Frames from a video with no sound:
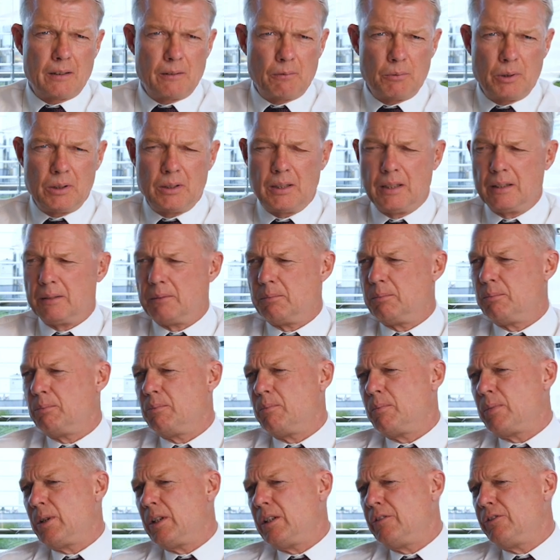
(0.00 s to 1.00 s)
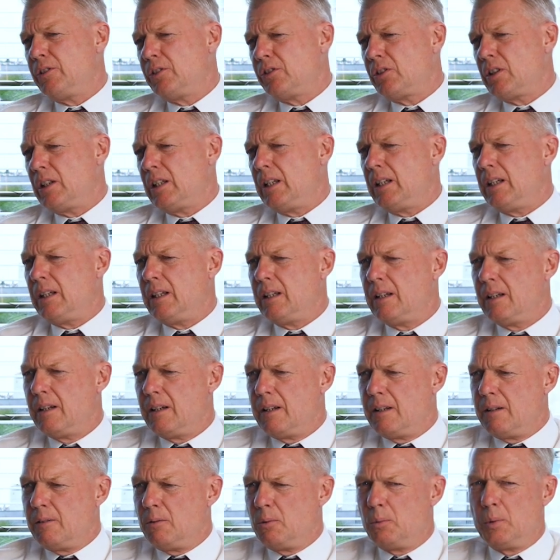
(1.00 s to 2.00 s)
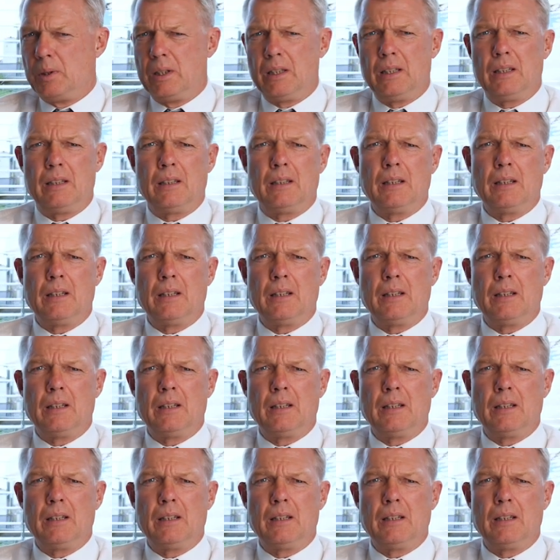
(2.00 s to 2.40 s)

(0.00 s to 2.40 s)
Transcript: We did previously. We